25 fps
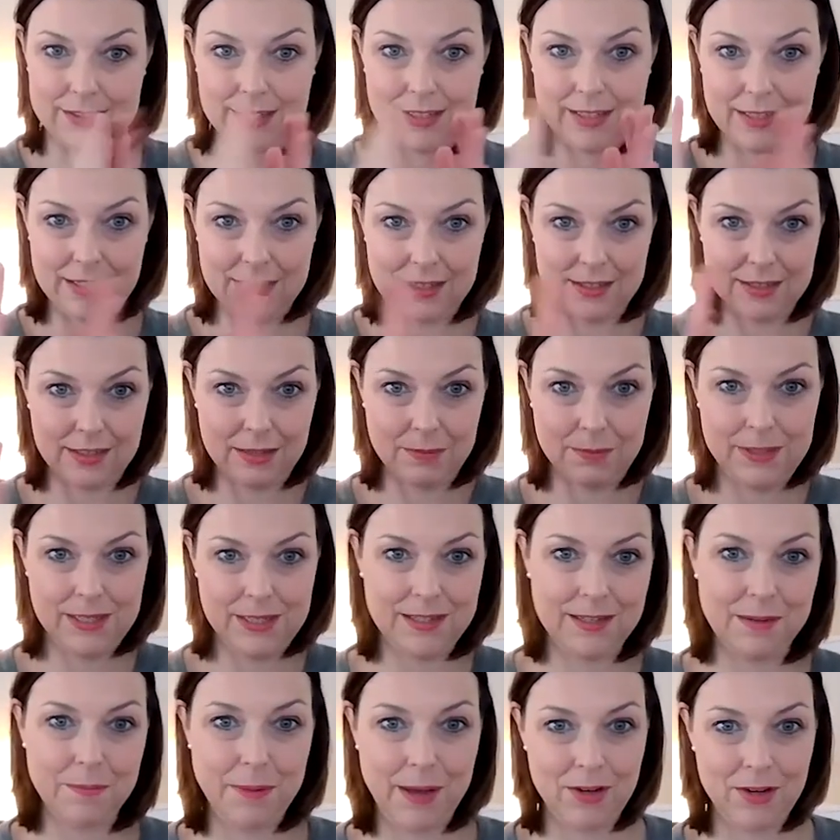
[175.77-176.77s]
to get it to be
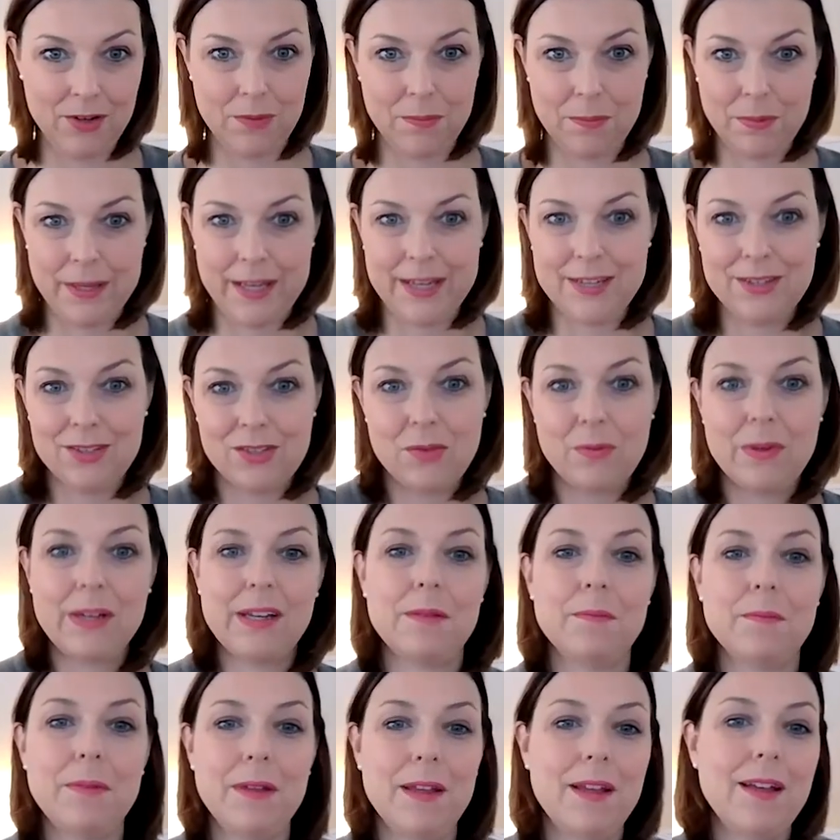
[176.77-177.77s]
in a better place so we
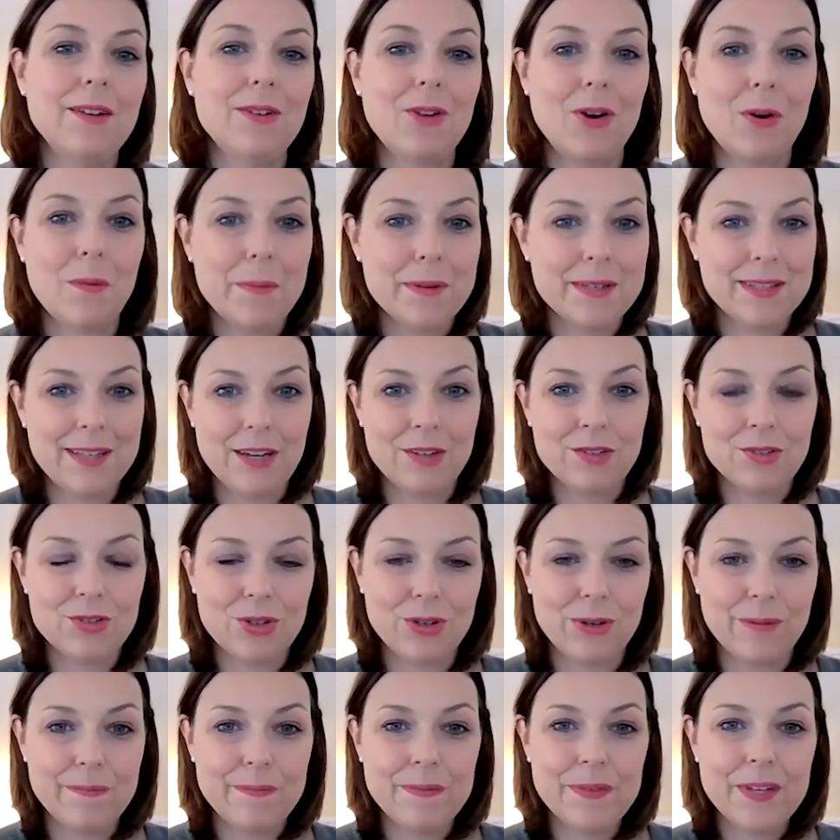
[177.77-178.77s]
can hit our
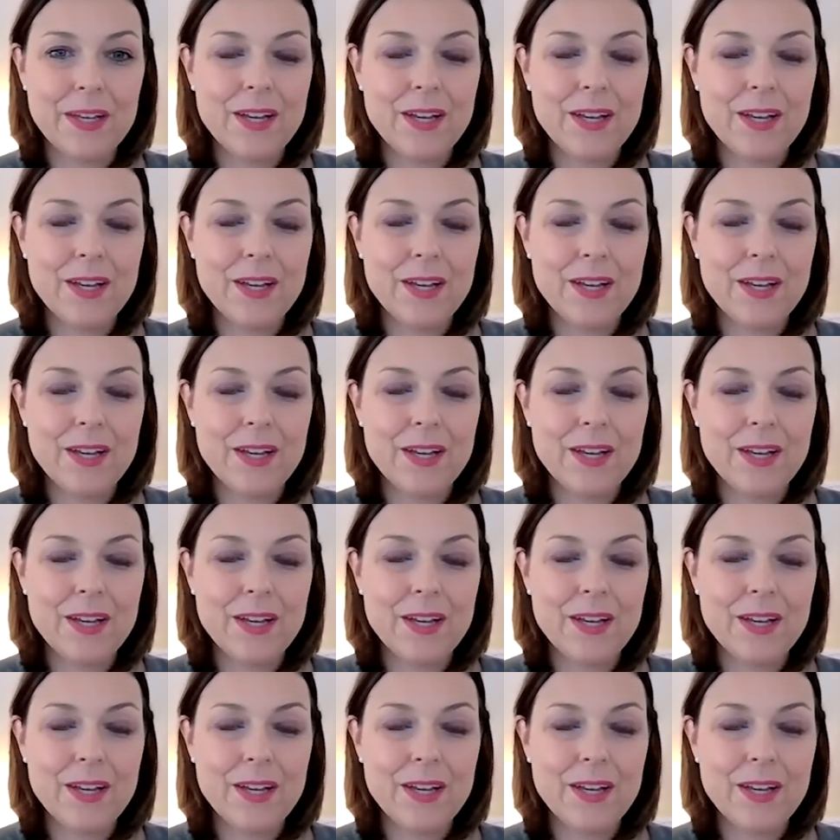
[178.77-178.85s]
potential.